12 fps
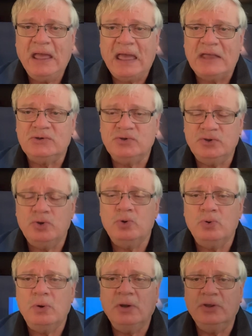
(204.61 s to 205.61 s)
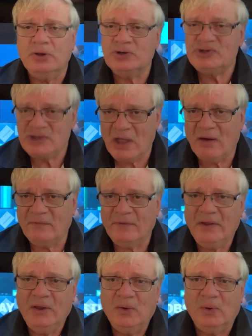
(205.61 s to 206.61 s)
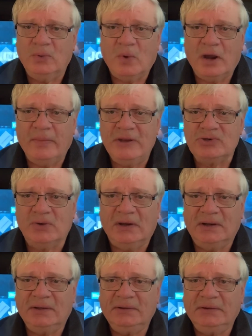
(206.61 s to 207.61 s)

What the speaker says: as you yourself would want to be treated.